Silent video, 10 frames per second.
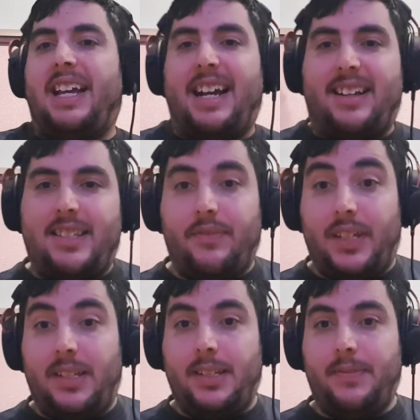
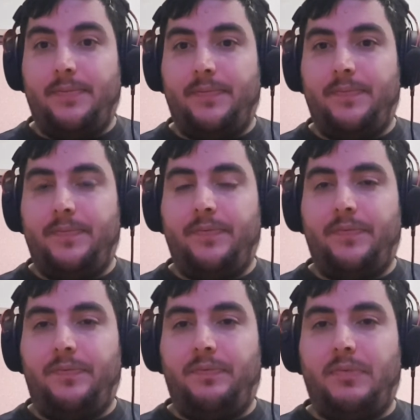activate.
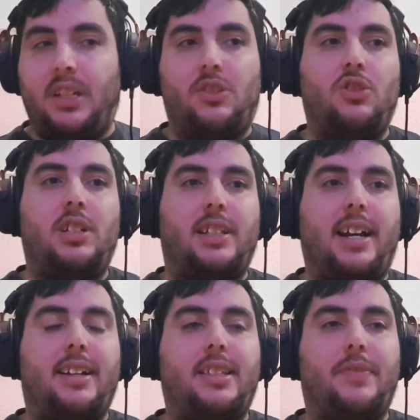It's not an
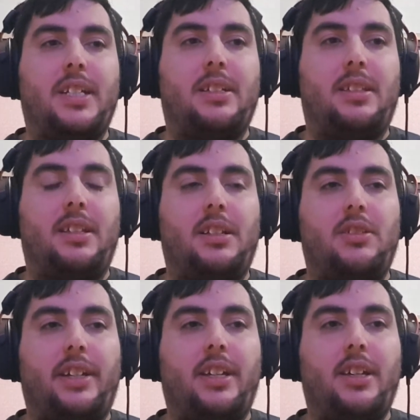activated thing.
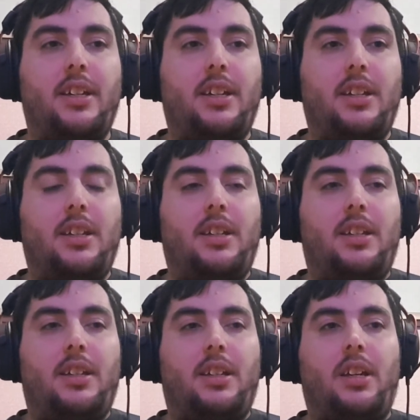Like,
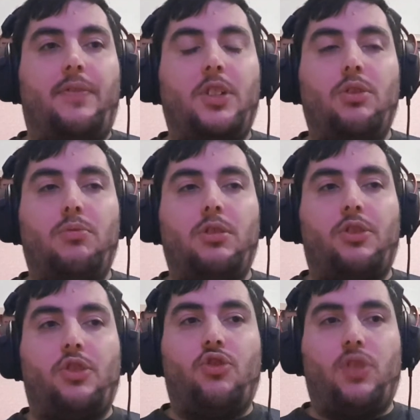if you
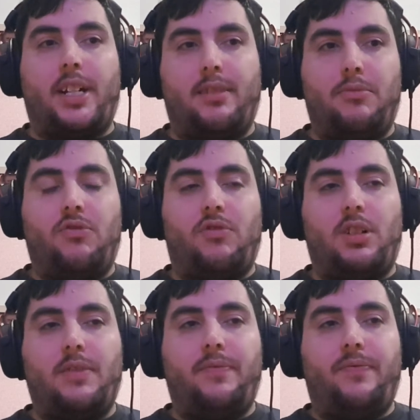watch Dragon Ball,
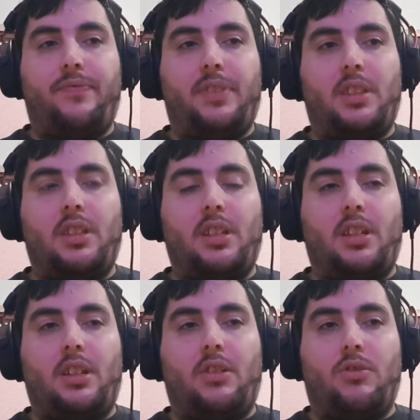right,
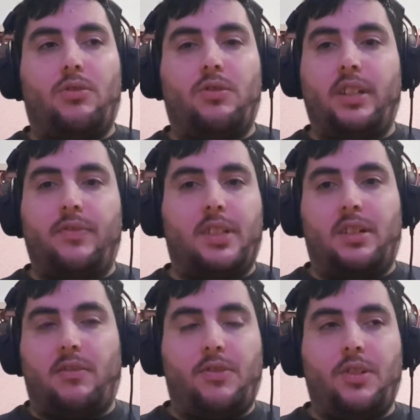or even
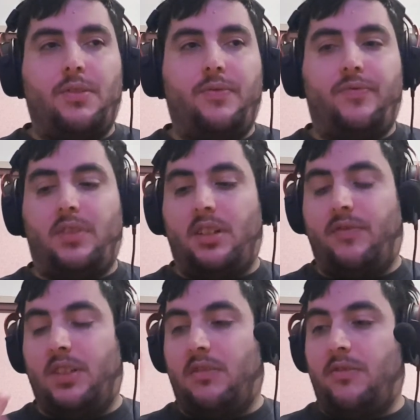Naruto, if
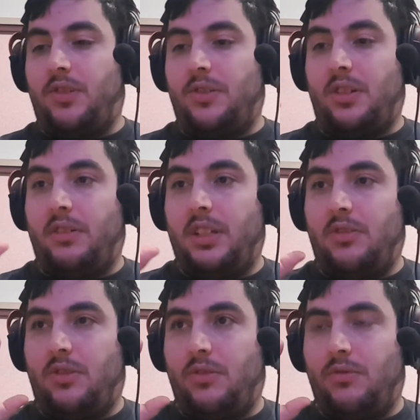Naruto's going
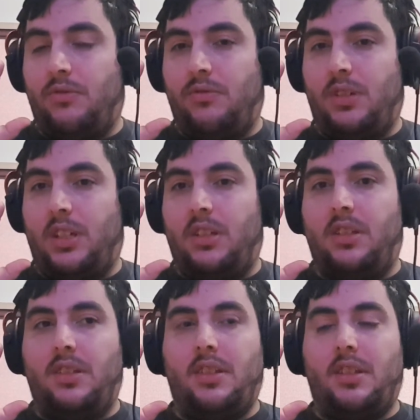into
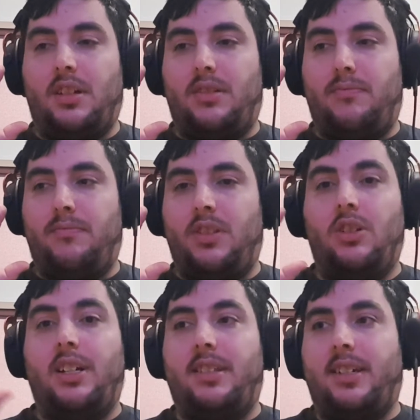his
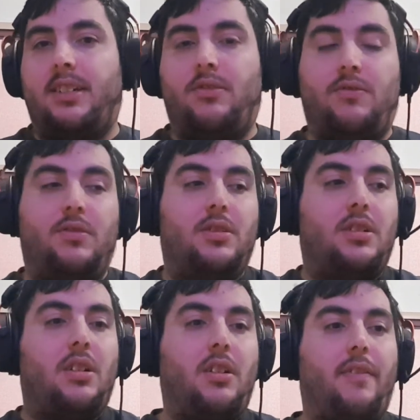Nine-Tail
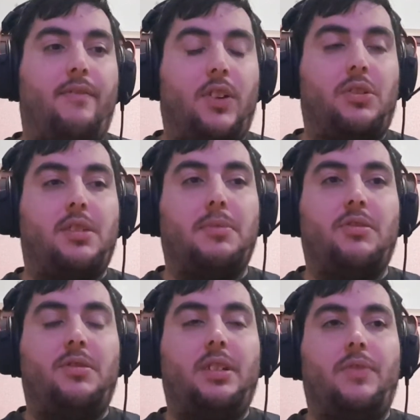Fox
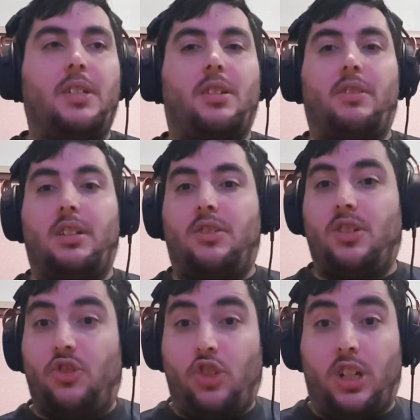mode, if he's going into
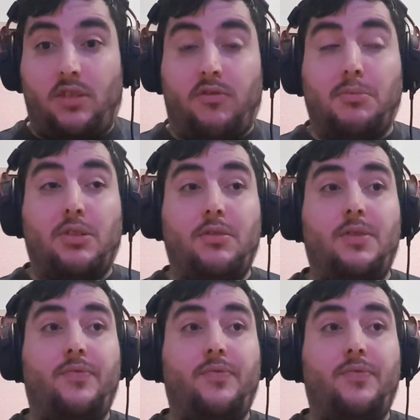Chakra mode,